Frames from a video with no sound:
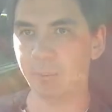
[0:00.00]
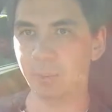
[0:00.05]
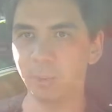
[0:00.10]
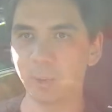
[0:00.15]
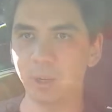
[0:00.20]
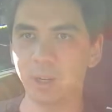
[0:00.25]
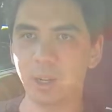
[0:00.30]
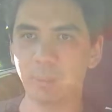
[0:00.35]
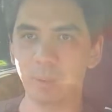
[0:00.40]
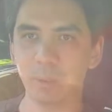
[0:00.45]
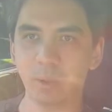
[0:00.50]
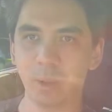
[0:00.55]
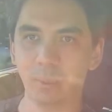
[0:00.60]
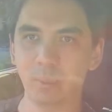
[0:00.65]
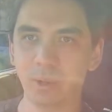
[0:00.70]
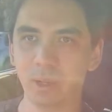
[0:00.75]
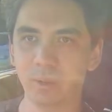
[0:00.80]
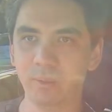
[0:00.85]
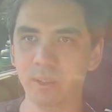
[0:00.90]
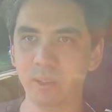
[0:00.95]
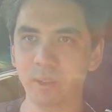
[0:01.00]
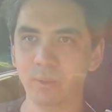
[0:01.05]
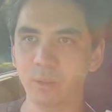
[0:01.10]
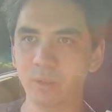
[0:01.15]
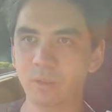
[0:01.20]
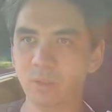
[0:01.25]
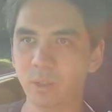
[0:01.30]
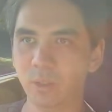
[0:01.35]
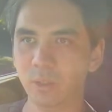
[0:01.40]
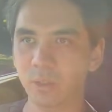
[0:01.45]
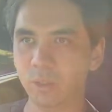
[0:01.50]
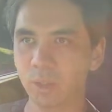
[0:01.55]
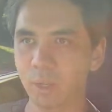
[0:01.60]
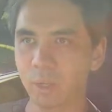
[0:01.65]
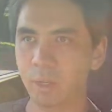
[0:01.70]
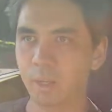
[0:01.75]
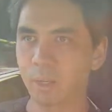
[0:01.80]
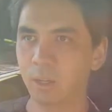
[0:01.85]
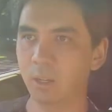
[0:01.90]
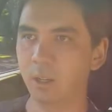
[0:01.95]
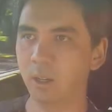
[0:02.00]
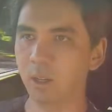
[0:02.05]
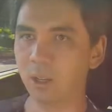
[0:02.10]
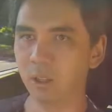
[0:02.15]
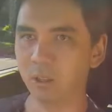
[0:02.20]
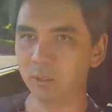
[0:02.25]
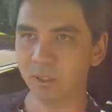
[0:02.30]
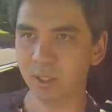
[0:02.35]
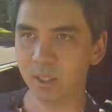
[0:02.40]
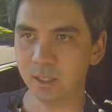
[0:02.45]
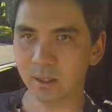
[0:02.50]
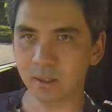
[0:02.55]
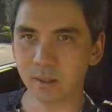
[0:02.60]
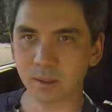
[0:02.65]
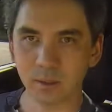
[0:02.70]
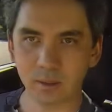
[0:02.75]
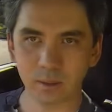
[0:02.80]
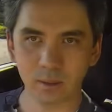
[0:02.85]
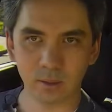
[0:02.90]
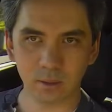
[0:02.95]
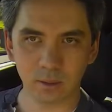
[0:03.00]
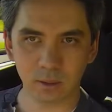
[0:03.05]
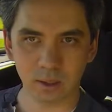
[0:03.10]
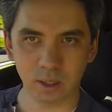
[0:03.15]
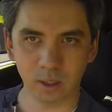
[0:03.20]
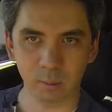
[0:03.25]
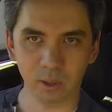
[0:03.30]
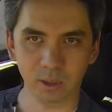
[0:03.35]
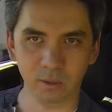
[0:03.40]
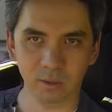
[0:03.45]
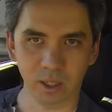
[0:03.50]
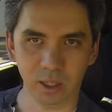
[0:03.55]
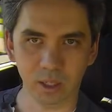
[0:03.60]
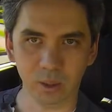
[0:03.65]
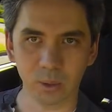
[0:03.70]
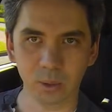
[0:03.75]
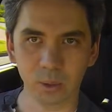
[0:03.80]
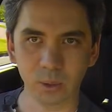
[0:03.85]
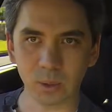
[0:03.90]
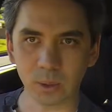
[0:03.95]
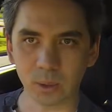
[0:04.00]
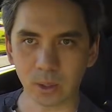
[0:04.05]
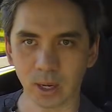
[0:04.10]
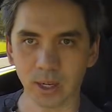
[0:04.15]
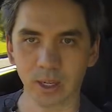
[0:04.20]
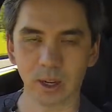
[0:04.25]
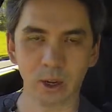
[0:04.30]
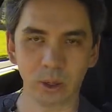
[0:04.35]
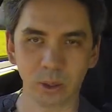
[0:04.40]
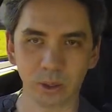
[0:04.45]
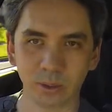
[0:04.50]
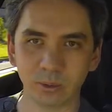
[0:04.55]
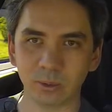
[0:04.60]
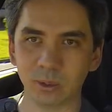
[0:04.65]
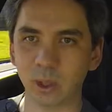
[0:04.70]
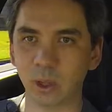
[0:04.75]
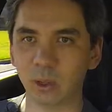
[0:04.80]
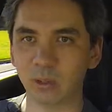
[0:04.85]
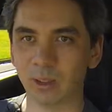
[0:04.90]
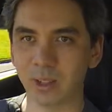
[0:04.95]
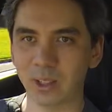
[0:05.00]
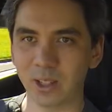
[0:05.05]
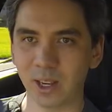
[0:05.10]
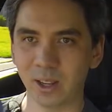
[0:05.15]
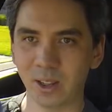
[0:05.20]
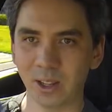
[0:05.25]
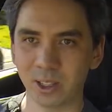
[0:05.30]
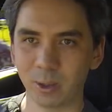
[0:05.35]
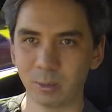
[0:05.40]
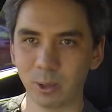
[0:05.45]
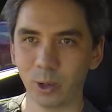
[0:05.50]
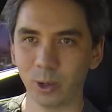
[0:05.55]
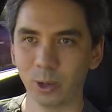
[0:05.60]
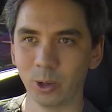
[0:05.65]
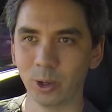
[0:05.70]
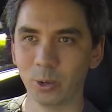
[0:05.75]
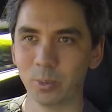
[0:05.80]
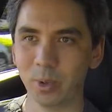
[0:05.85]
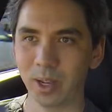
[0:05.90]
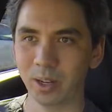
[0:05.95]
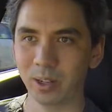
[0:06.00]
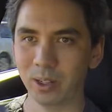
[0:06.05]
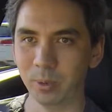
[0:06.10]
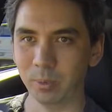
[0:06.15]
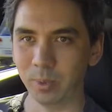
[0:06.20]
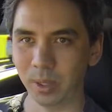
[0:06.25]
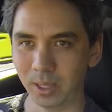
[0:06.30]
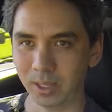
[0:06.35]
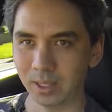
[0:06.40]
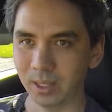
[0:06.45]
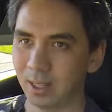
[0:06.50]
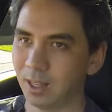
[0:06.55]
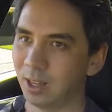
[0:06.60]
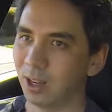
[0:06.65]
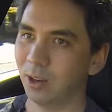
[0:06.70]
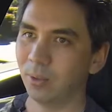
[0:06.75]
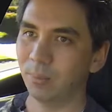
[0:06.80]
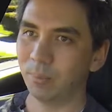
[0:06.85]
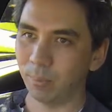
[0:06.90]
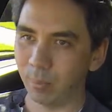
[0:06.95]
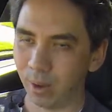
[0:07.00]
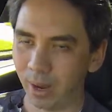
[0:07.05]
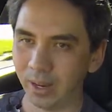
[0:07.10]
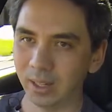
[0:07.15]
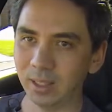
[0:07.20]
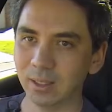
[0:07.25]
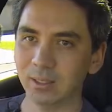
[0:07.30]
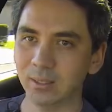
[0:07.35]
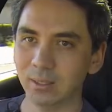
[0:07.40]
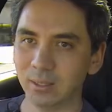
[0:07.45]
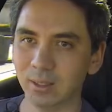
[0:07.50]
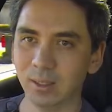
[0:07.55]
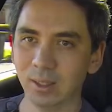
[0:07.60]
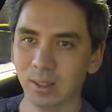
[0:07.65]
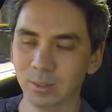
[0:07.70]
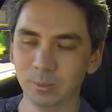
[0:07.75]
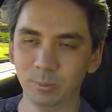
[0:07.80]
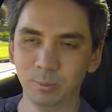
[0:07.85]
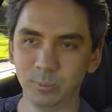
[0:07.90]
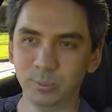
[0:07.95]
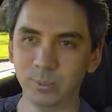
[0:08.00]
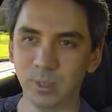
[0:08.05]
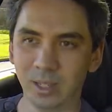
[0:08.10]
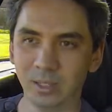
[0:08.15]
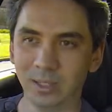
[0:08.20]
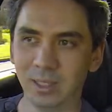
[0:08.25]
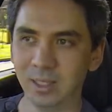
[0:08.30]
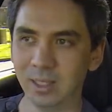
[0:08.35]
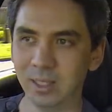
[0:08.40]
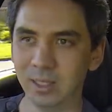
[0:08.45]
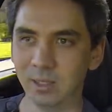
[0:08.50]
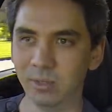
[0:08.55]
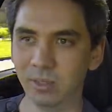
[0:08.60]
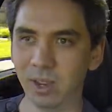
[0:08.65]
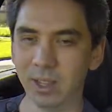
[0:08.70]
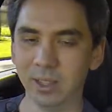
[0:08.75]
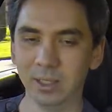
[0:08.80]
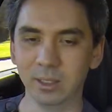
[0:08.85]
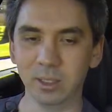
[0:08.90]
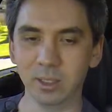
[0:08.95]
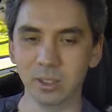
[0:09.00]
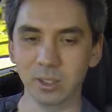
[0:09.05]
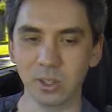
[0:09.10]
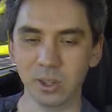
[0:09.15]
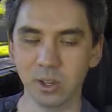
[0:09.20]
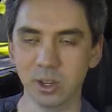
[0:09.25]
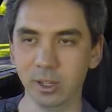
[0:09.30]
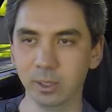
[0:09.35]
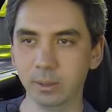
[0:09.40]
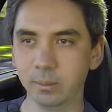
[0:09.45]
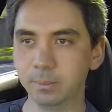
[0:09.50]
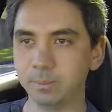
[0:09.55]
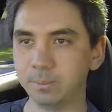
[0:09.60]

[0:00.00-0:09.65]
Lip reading: brought it up in my previous reviews of these similar vehicles, I know, so if I sound like I'm going on about it a bit, but I think it's a valid concern.